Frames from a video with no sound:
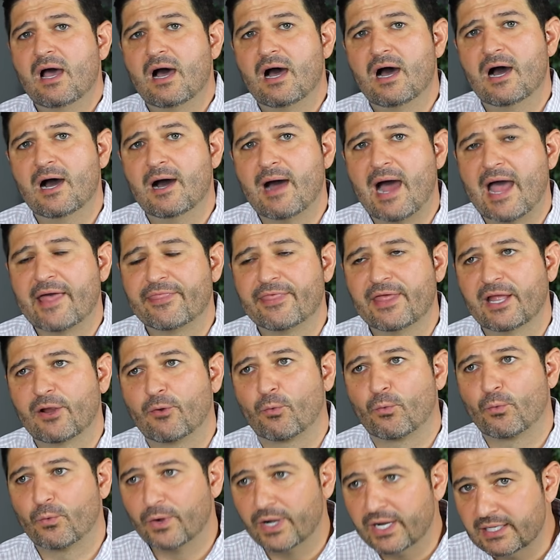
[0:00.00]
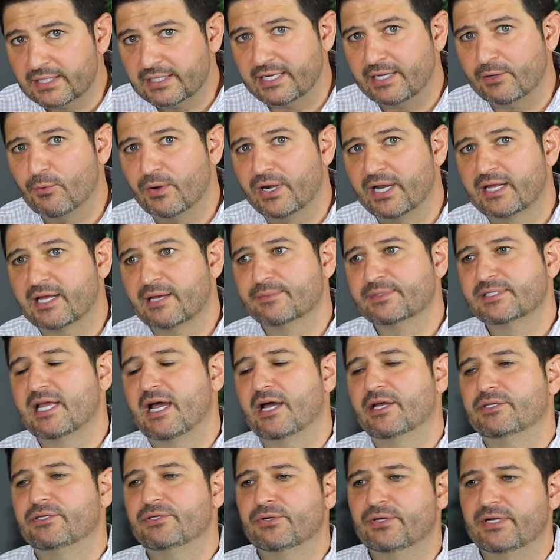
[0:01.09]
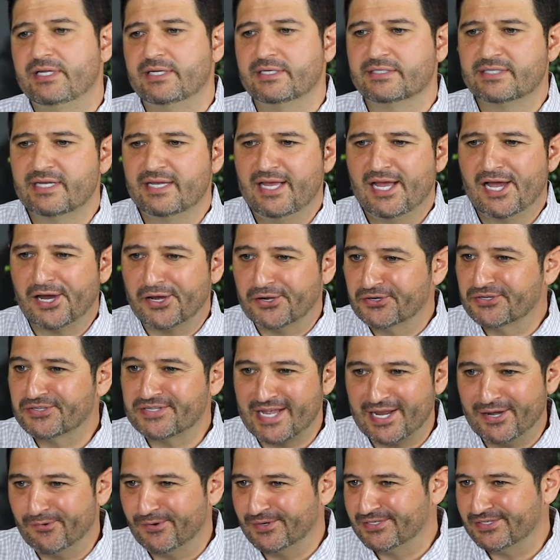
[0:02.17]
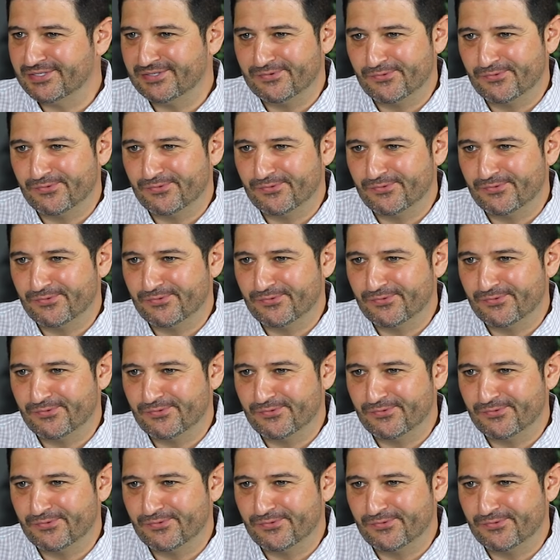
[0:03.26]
I think really when it comes down to it is understanding